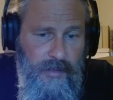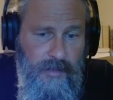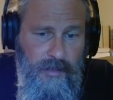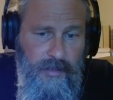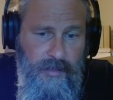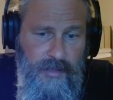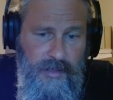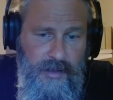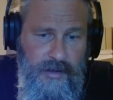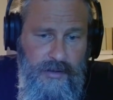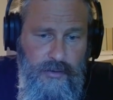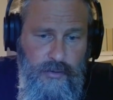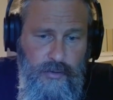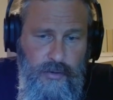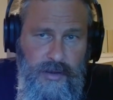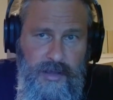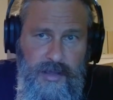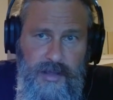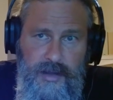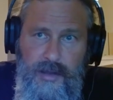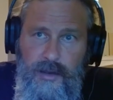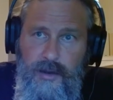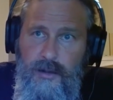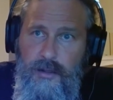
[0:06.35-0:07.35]
then you're
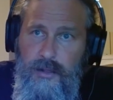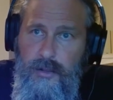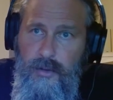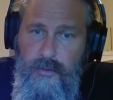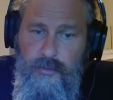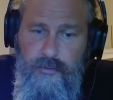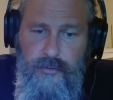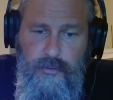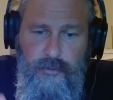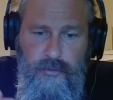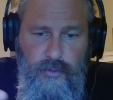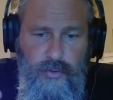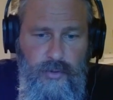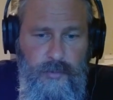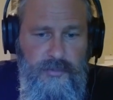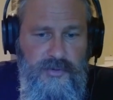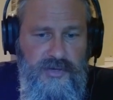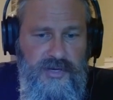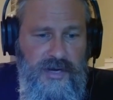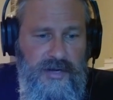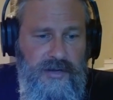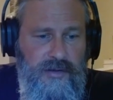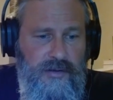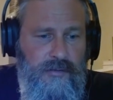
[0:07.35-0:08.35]
getting closer to
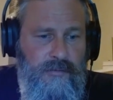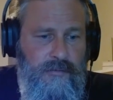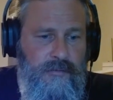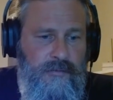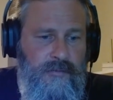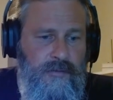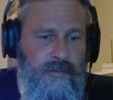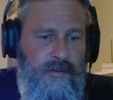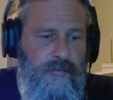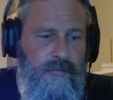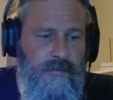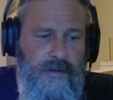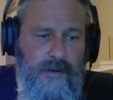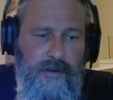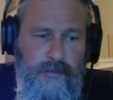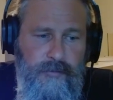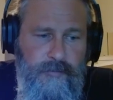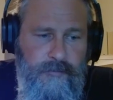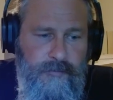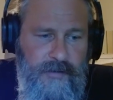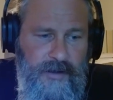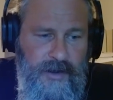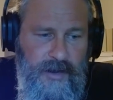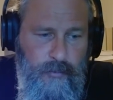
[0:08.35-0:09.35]
objective,
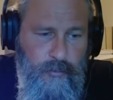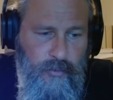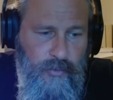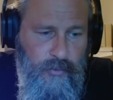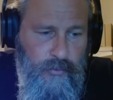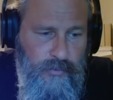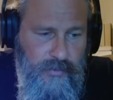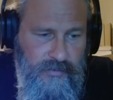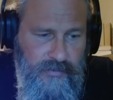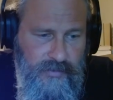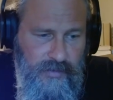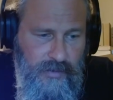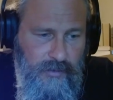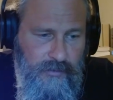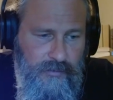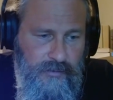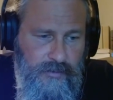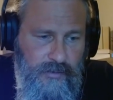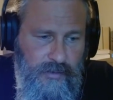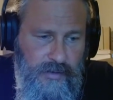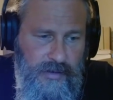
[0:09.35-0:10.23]
verifiable results.